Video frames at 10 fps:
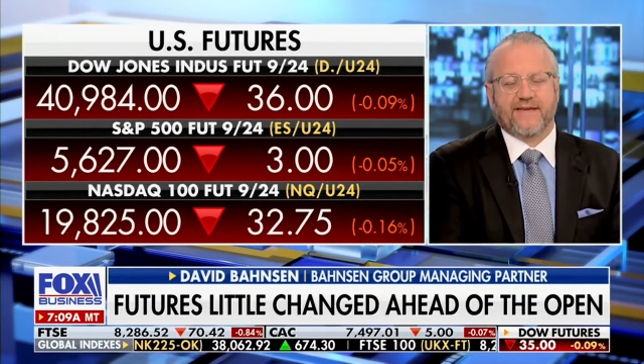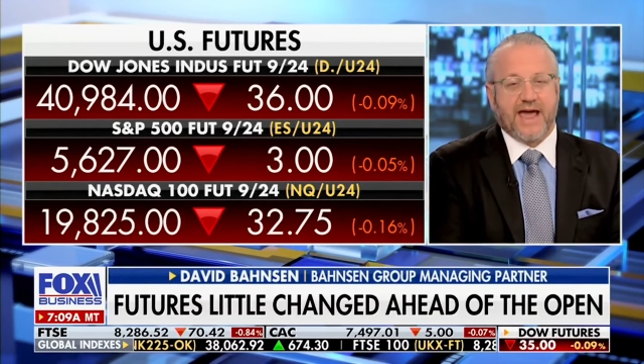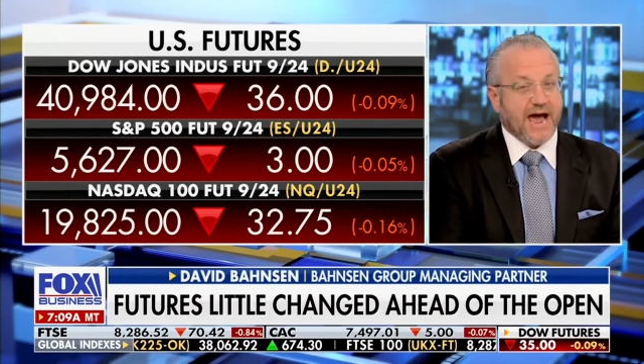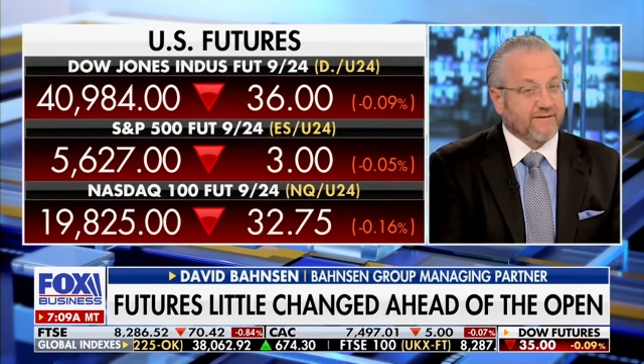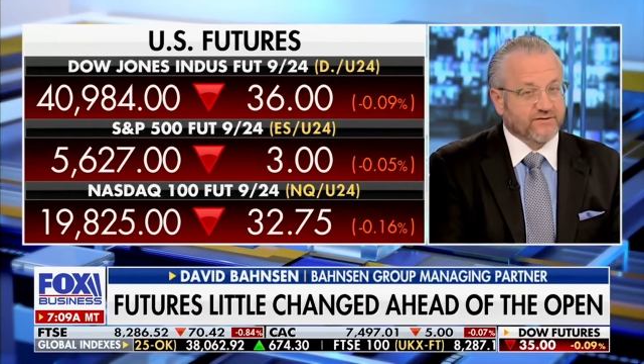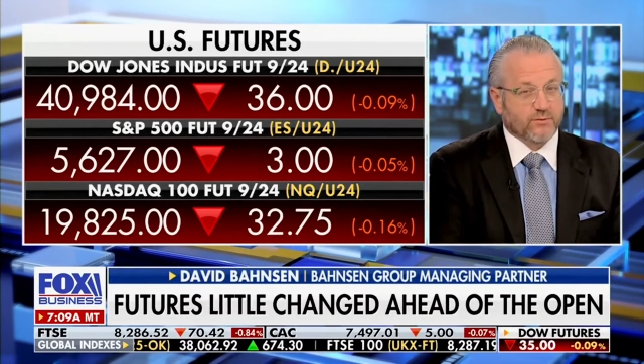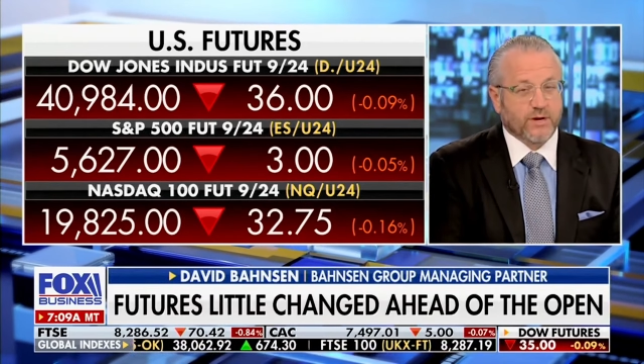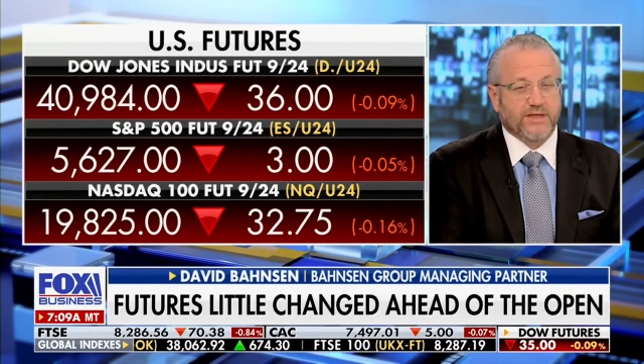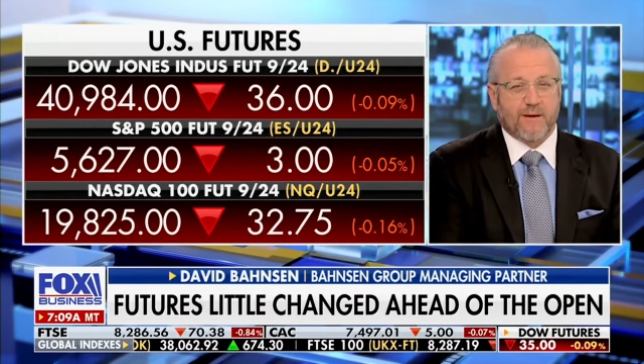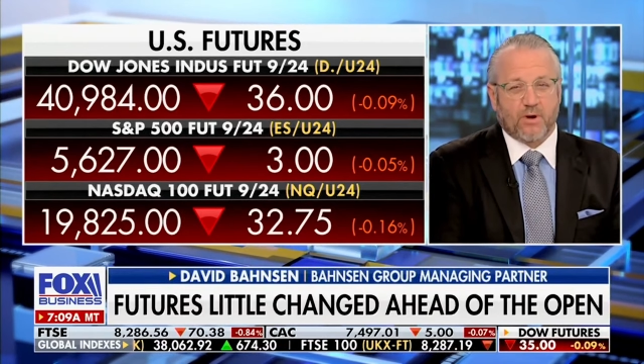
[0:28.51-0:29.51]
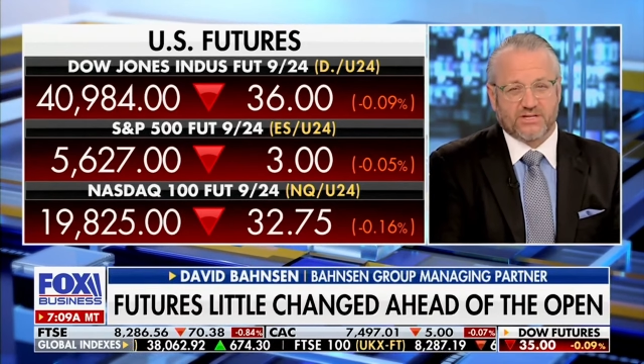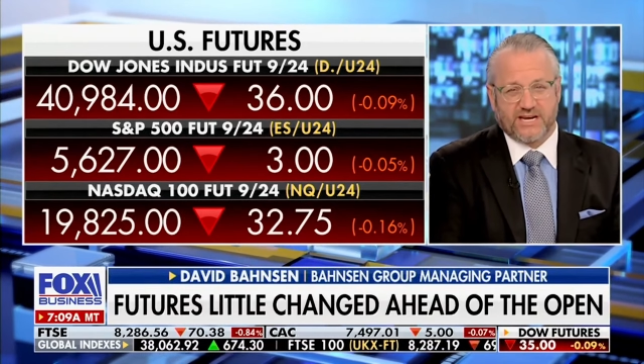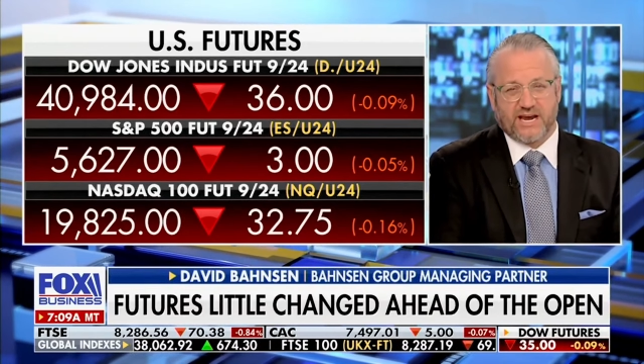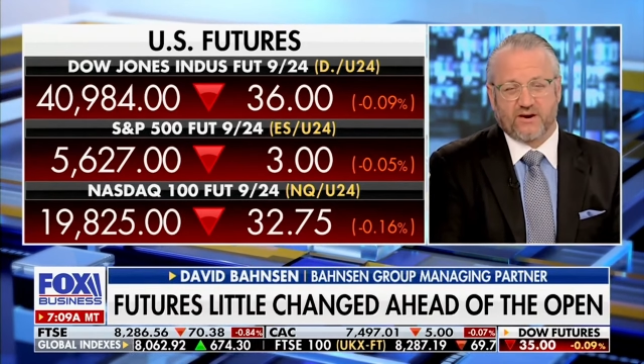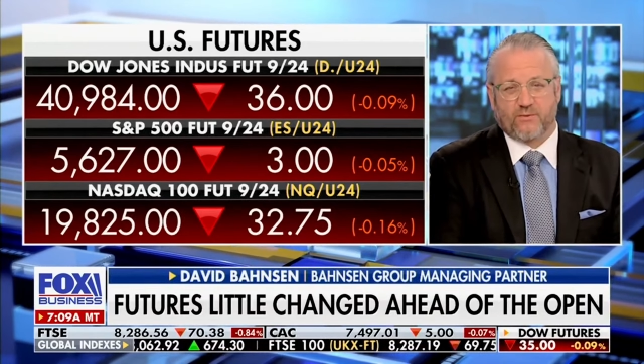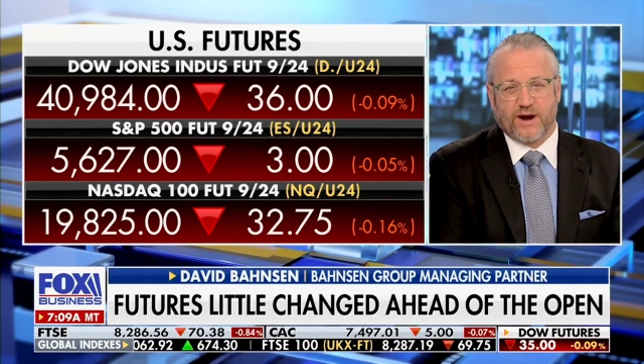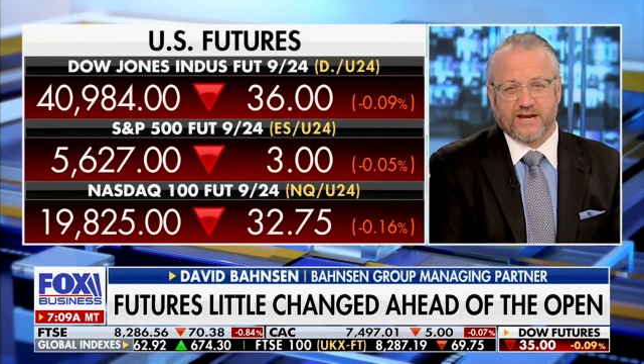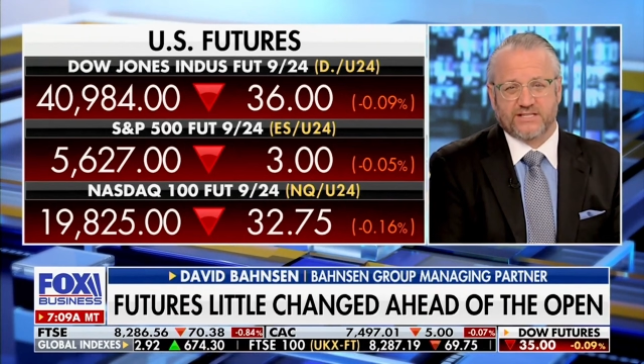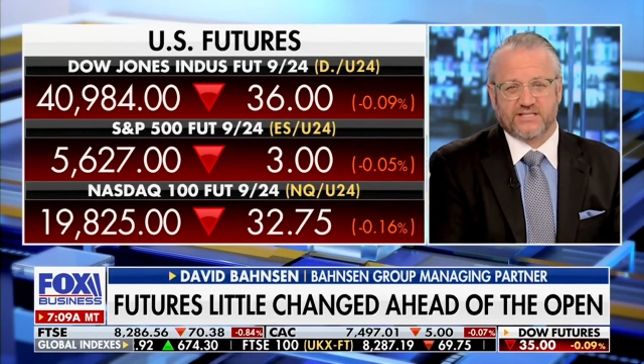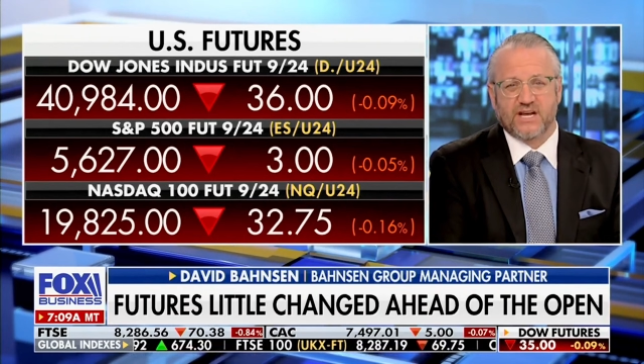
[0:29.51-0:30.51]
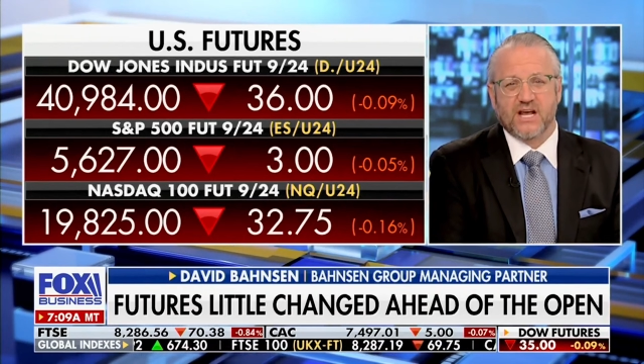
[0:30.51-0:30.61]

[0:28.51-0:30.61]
They have to win that Montana race.